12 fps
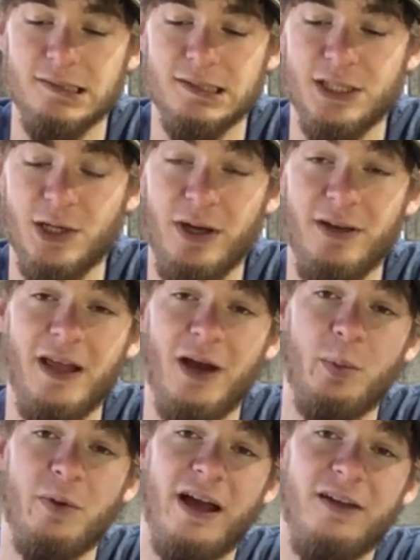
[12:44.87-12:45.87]
So if that
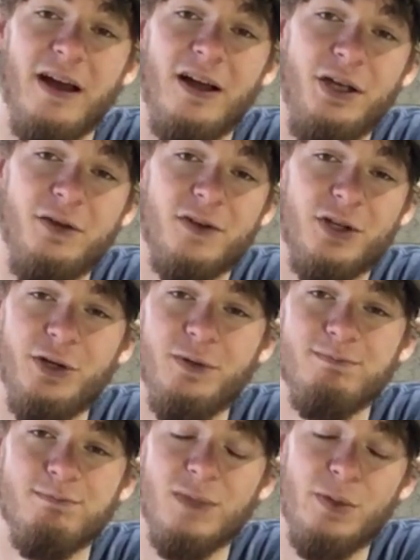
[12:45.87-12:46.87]
would provide value for you,
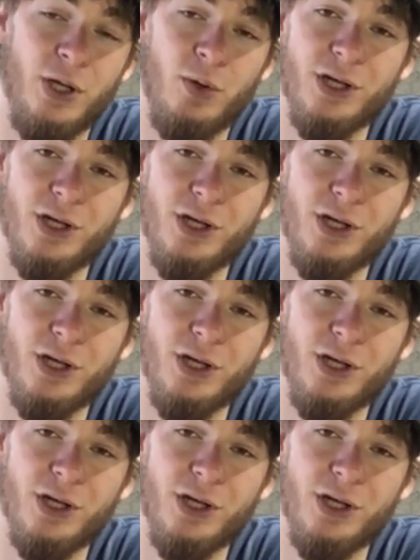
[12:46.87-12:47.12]
let me know